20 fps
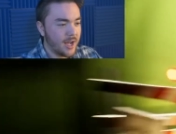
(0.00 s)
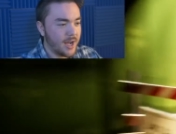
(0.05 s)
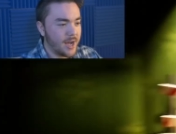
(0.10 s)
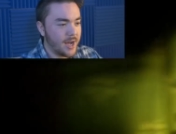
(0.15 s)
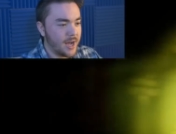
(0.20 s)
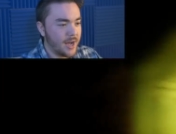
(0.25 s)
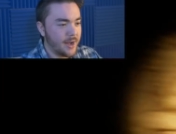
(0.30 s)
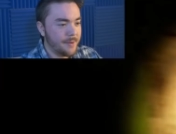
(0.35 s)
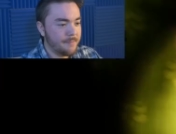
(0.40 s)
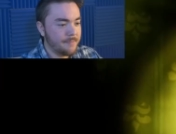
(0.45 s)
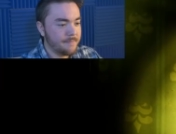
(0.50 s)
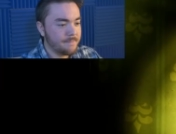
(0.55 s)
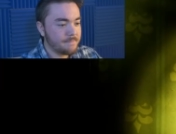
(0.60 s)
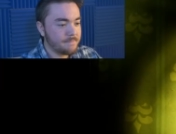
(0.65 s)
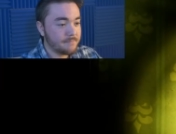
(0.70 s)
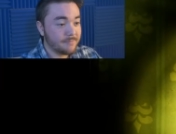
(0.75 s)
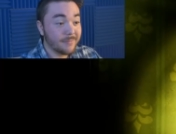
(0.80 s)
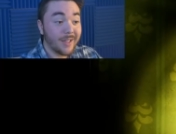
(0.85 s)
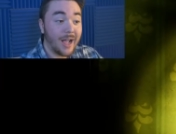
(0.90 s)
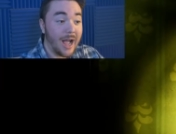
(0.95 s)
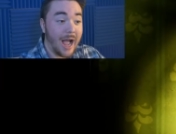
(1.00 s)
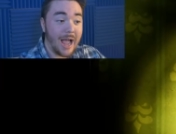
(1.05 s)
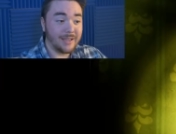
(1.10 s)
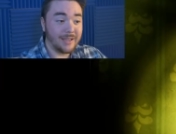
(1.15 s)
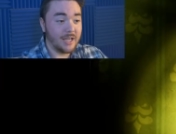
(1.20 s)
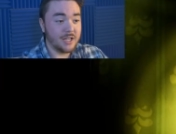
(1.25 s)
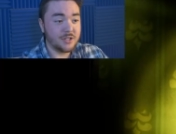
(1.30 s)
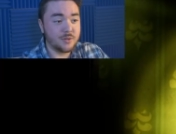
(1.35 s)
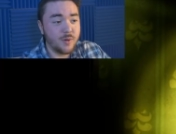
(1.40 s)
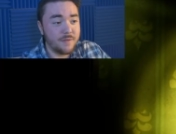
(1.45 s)
Um, I
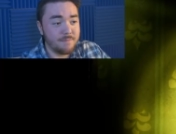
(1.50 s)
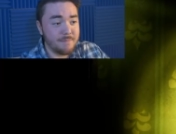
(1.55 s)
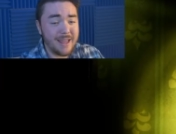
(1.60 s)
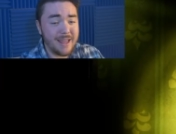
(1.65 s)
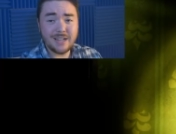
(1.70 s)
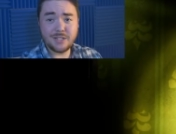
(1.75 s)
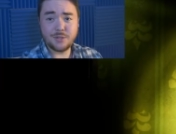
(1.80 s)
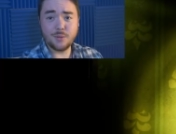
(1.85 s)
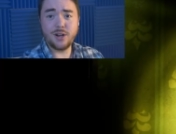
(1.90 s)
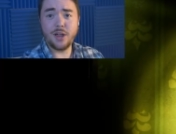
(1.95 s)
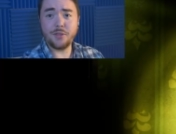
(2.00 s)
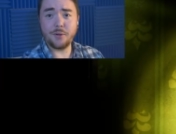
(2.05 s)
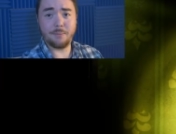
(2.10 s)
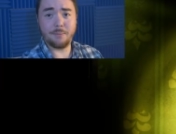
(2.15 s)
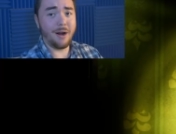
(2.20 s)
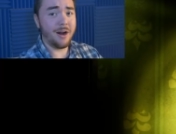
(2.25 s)
guess we've made it to another